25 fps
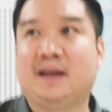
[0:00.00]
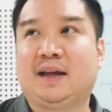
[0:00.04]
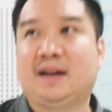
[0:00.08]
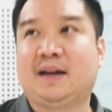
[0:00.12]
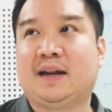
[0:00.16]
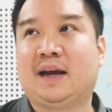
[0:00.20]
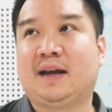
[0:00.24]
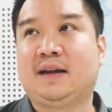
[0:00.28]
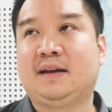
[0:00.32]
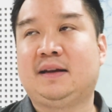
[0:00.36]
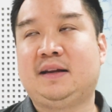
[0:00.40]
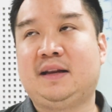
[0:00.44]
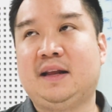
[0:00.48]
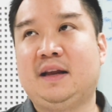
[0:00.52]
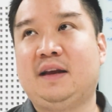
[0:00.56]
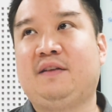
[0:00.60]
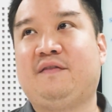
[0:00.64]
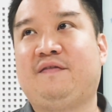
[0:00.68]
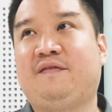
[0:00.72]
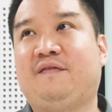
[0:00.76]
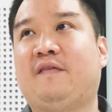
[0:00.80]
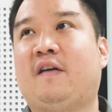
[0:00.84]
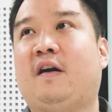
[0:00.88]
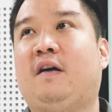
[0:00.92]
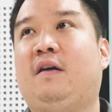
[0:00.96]
And I did
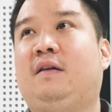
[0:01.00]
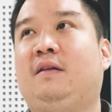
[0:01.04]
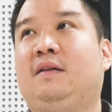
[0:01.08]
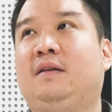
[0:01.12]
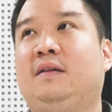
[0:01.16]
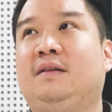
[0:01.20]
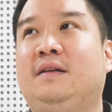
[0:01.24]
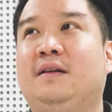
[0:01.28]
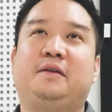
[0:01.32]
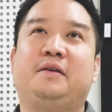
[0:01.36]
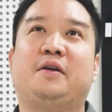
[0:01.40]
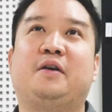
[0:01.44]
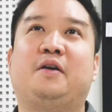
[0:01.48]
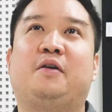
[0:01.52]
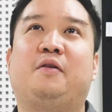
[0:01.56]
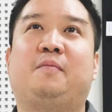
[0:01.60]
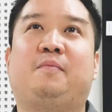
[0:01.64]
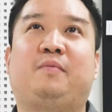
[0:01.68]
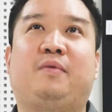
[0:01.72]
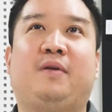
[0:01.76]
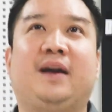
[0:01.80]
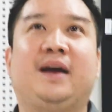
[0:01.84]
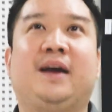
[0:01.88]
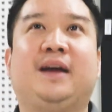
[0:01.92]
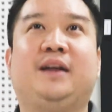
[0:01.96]
fall,
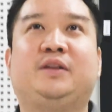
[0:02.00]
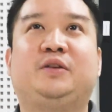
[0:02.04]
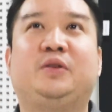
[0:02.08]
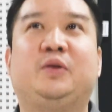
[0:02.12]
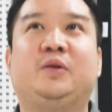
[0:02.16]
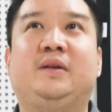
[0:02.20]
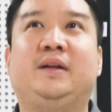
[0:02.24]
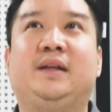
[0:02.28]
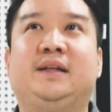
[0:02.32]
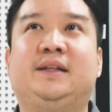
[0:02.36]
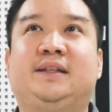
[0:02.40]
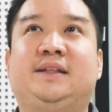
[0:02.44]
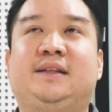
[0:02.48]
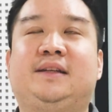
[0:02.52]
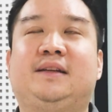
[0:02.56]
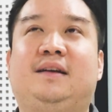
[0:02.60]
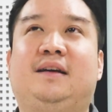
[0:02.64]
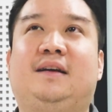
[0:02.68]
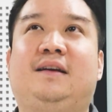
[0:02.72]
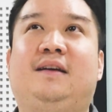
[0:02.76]
prey to this